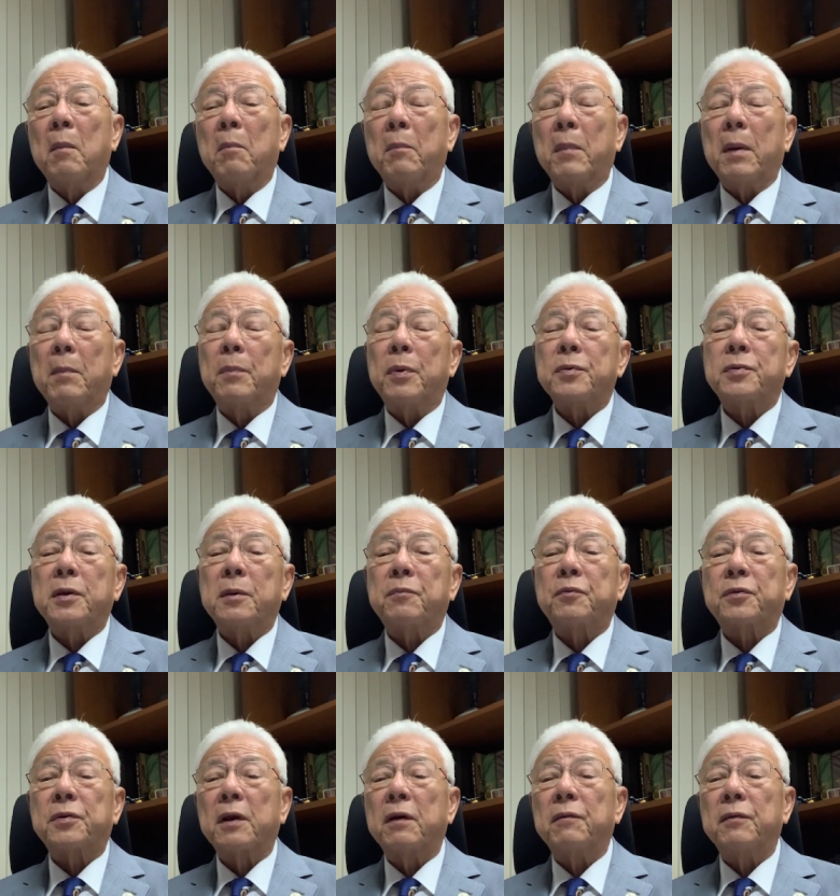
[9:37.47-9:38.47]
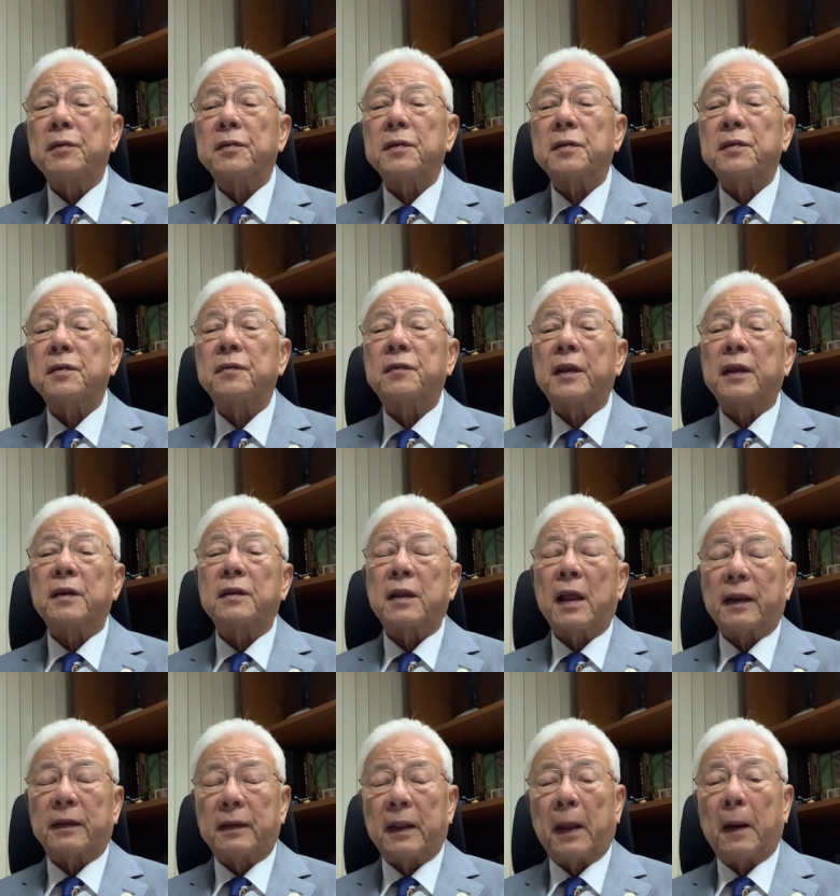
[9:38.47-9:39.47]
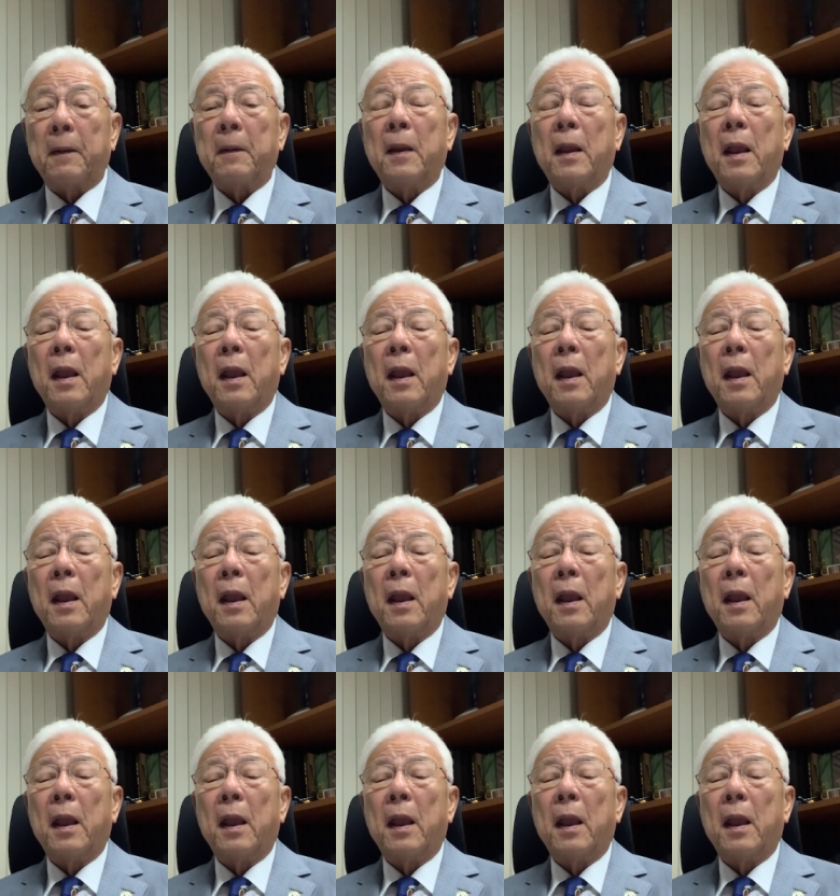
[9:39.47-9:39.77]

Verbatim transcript: membership services and things like that.